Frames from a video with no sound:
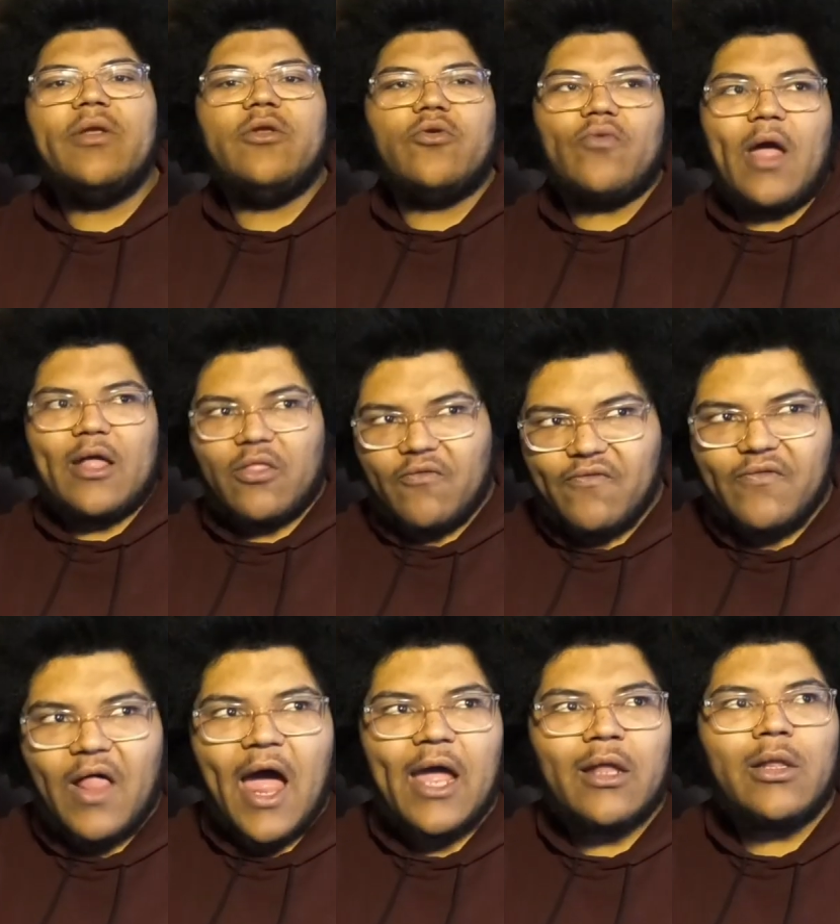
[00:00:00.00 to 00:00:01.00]
director
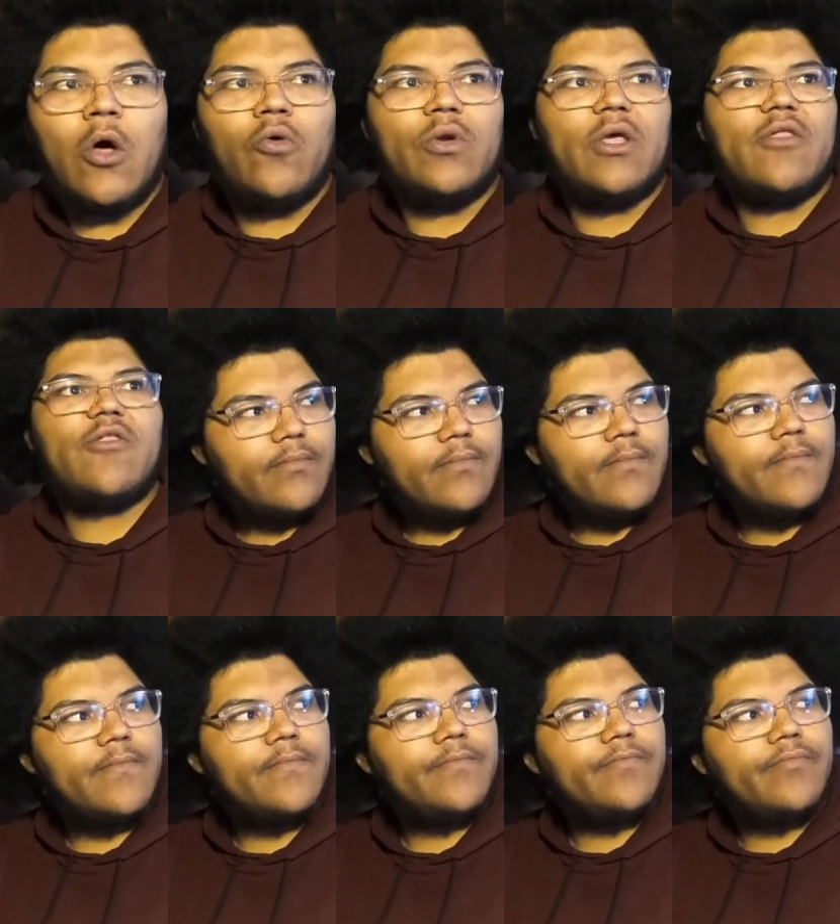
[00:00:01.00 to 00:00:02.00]
Flying Lotus.
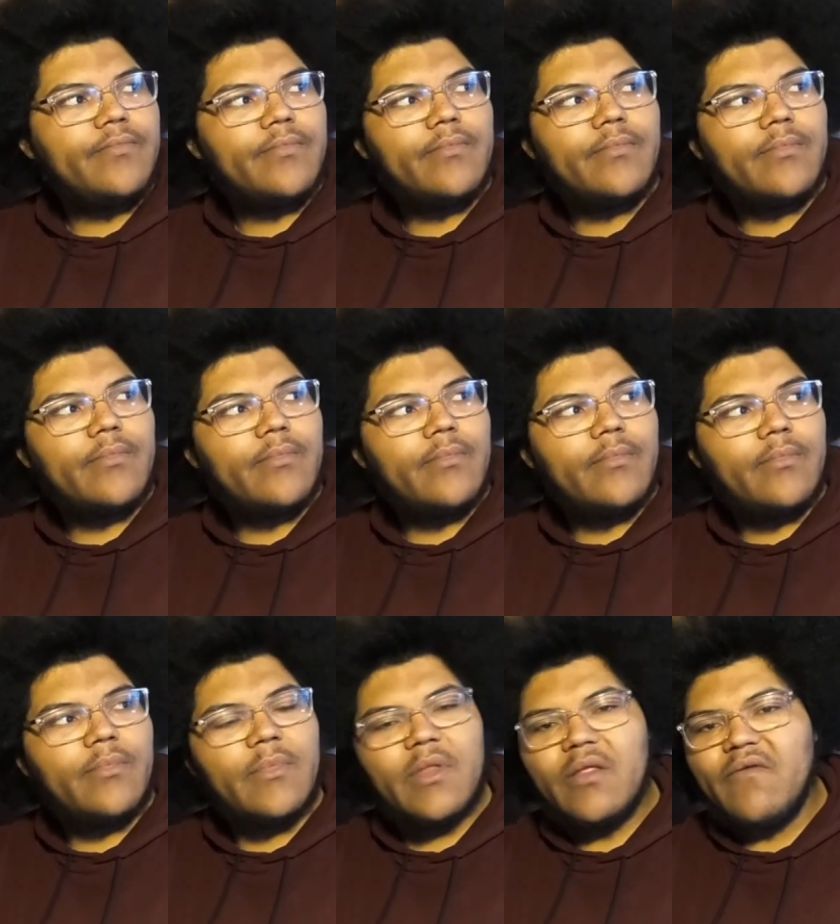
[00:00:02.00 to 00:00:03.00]

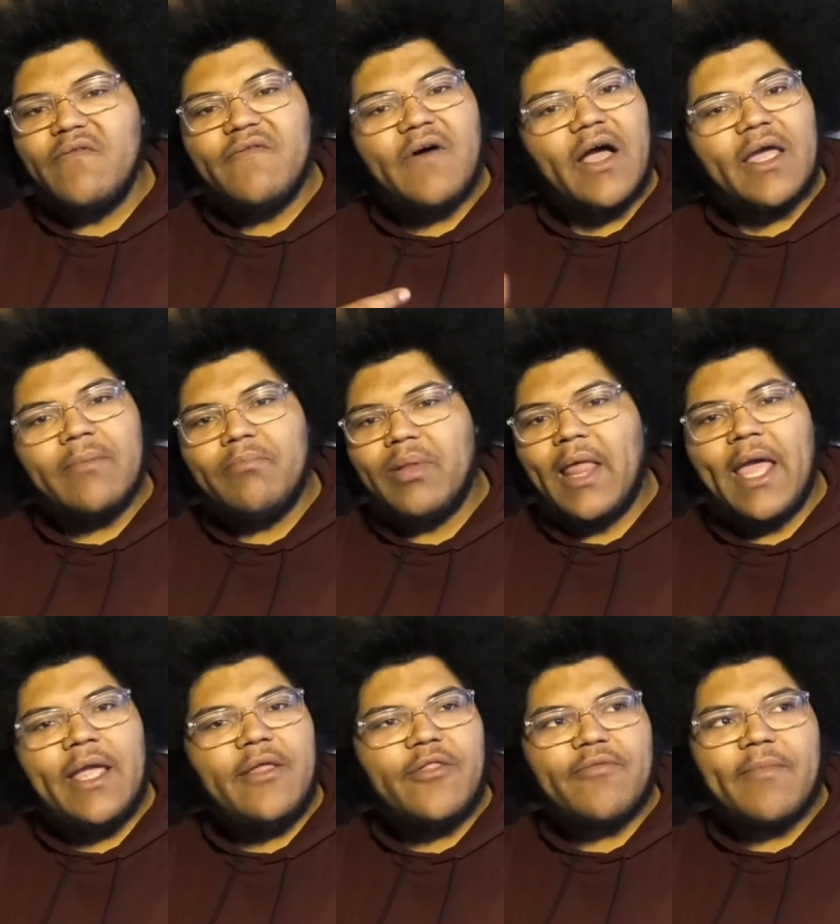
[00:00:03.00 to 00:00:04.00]
Fucking
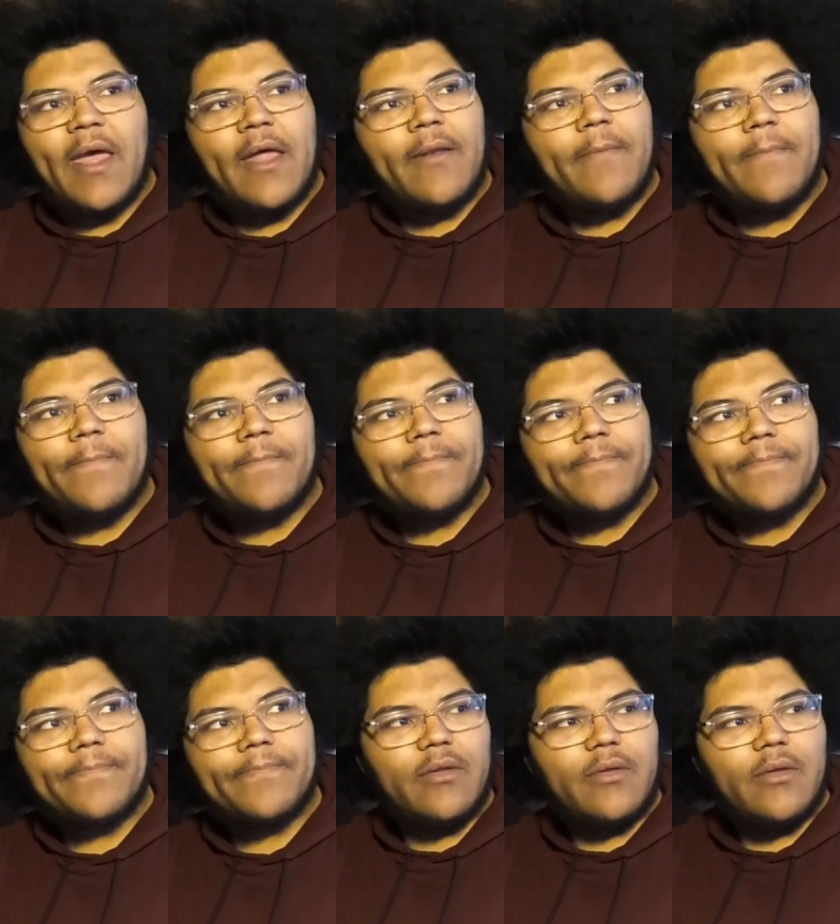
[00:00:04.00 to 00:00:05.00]
planes, man.
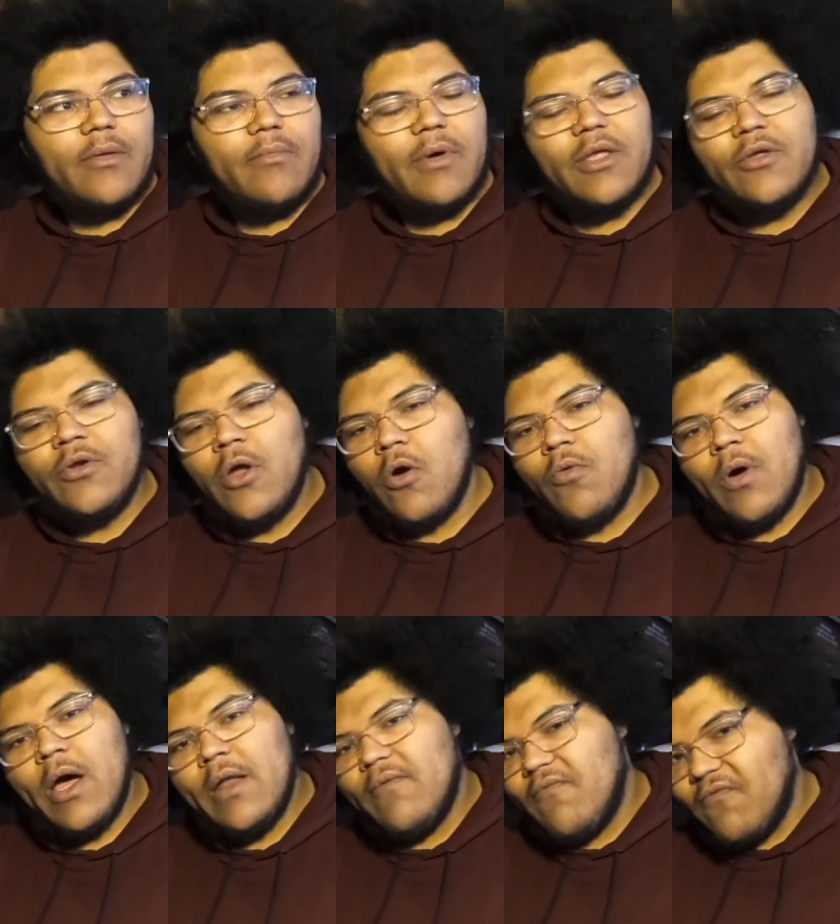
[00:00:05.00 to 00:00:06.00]
But you know
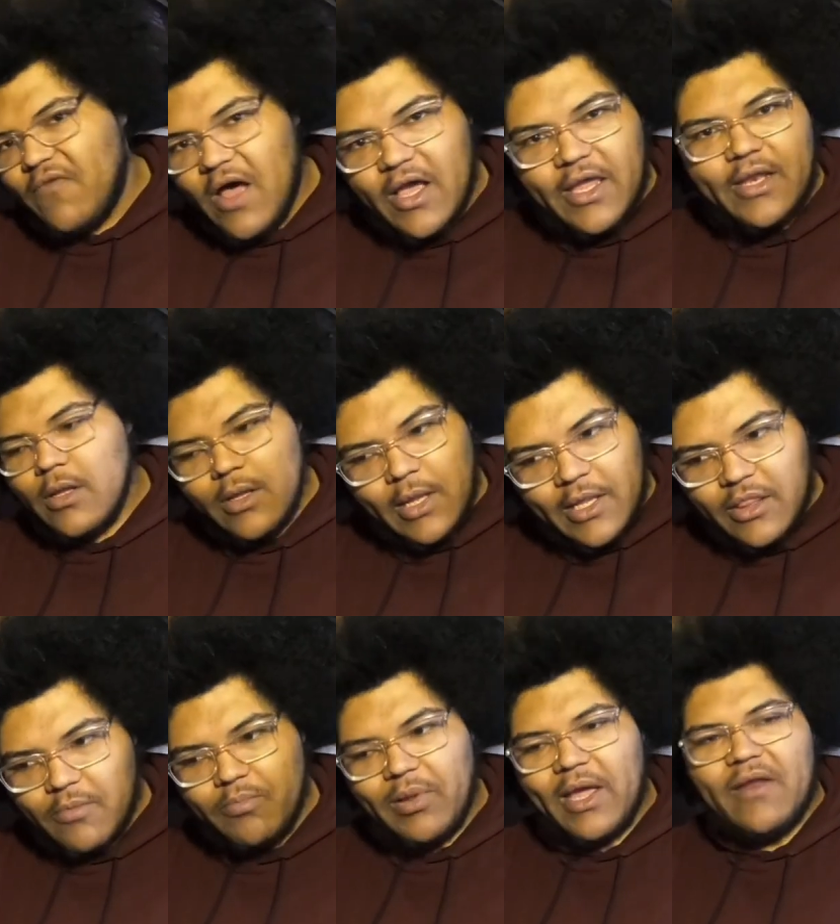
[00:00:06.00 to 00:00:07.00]
what? Fuck it. Let
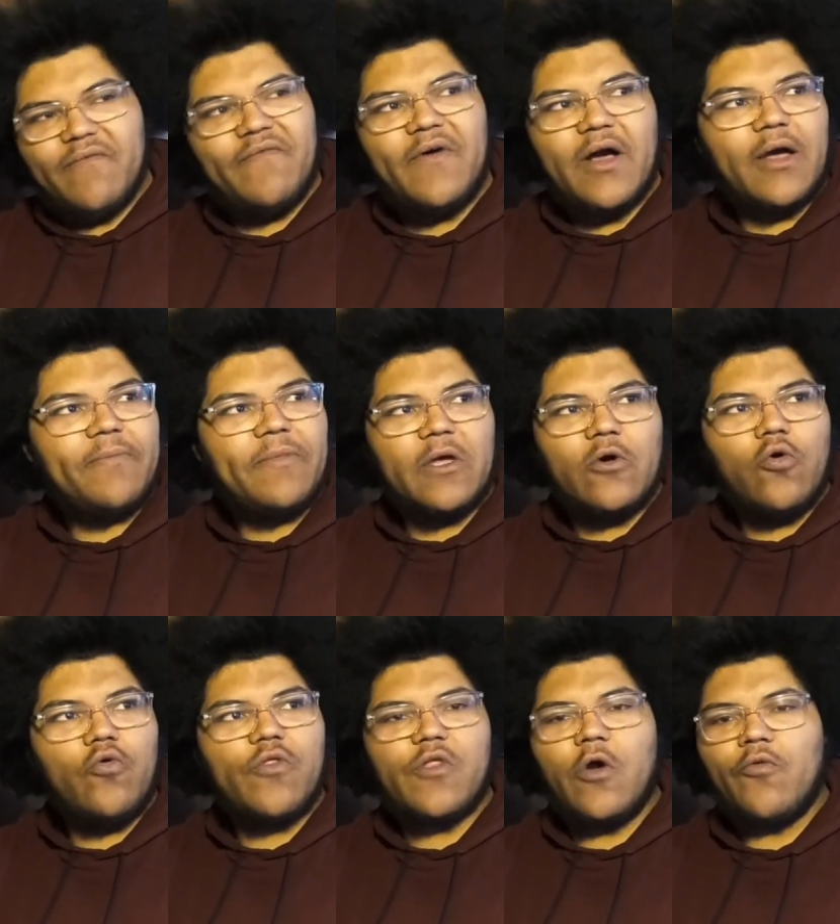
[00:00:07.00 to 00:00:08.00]
the plane fuck up the Kuso